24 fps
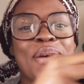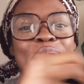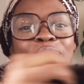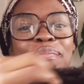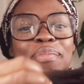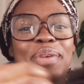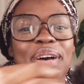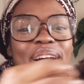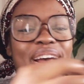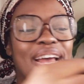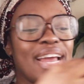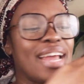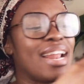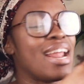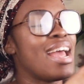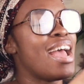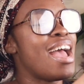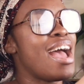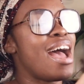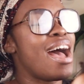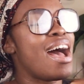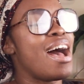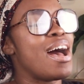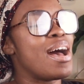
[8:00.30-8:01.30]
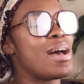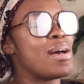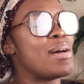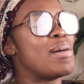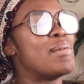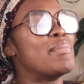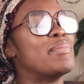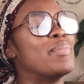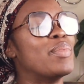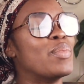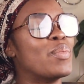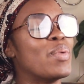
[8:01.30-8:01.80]
But
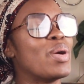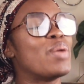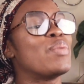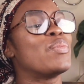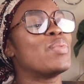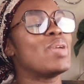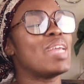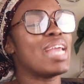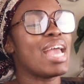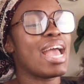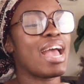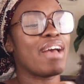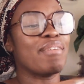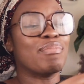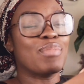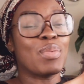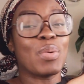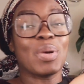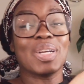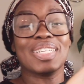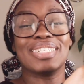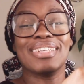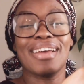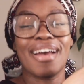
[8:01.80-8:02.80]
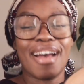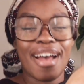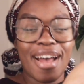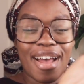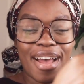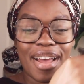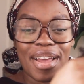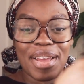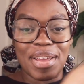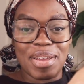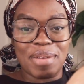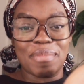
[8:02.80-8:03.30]
when we have more
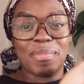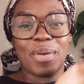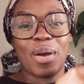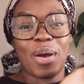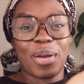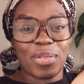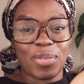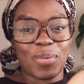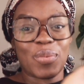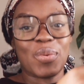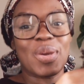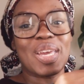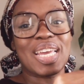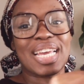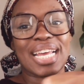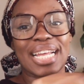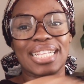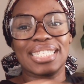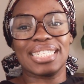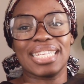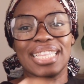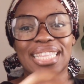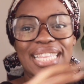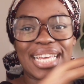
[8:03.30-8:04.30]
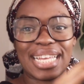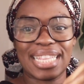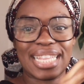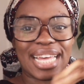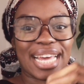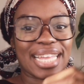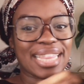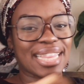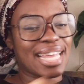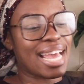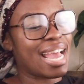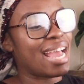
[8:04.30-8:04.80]
time on the weekends and things
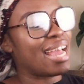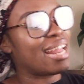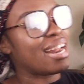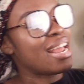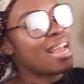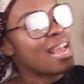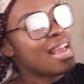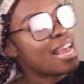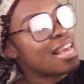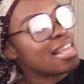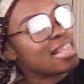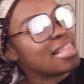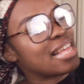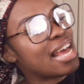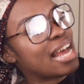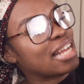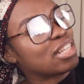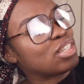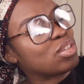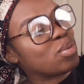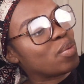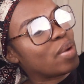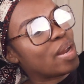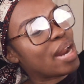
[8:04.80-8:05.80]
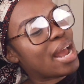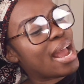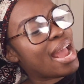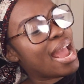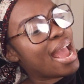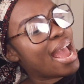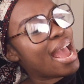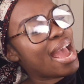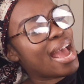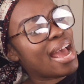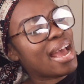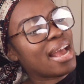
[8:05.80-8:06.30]
like that, that's when I
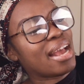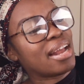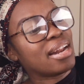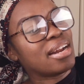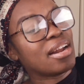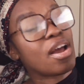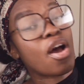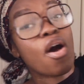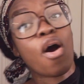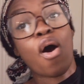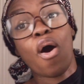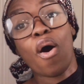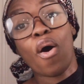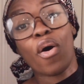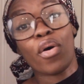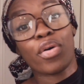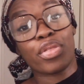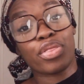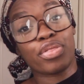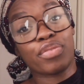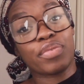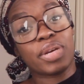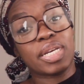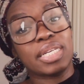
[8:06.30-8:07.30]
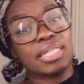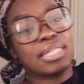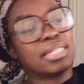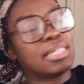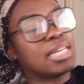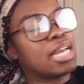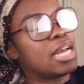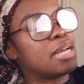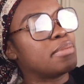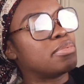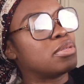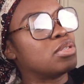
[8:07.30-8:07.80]
add all 3
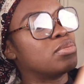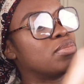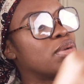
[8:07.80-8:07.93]
steps.